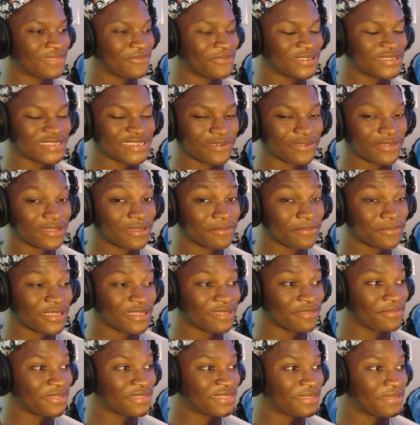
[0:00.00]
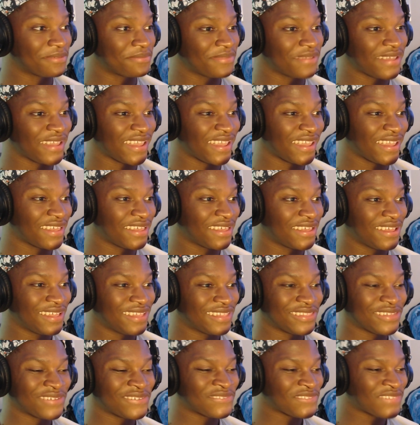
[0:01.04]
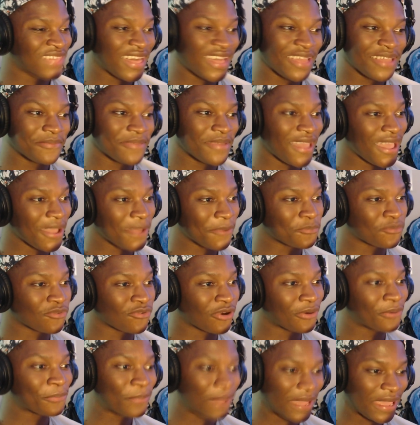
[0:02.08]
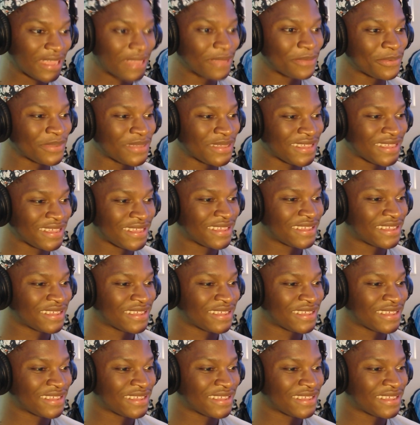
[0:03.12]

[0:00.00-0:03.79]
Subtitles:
Well, he's not really a myth, but the man, the Flame Emperor, baby.